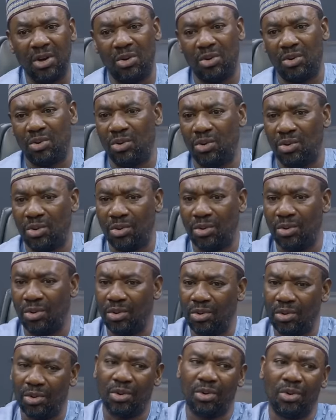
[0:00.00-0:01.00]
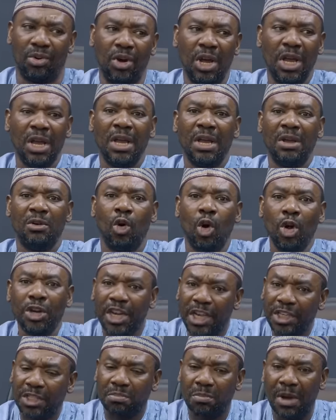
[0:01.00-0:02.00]
Who
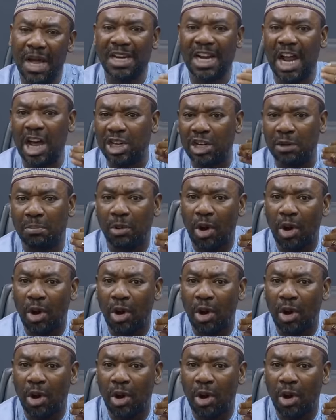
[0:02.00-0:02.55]
this man now?